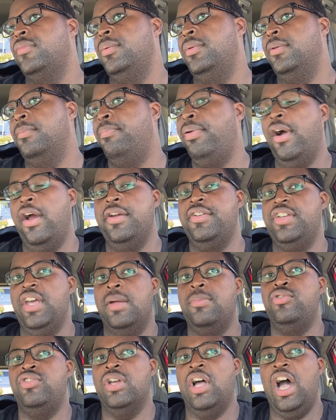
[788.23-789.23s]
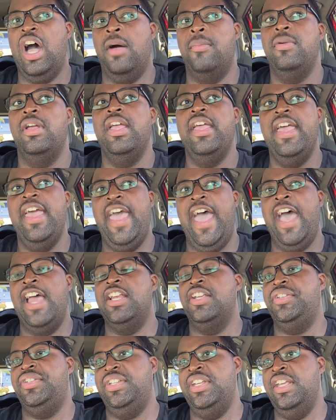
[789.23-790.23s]
A part-time job at
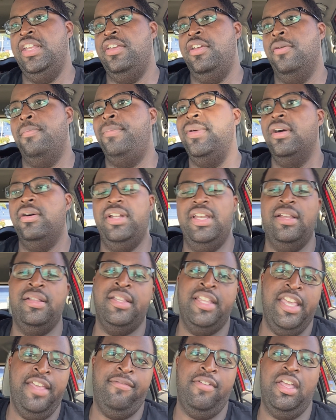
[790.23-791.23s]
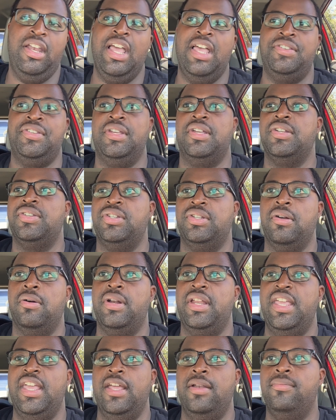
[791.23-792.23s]
a senior building living as a
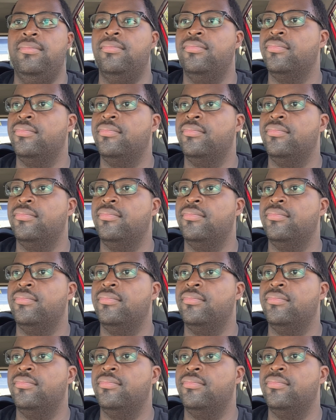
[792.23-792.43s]
custodian.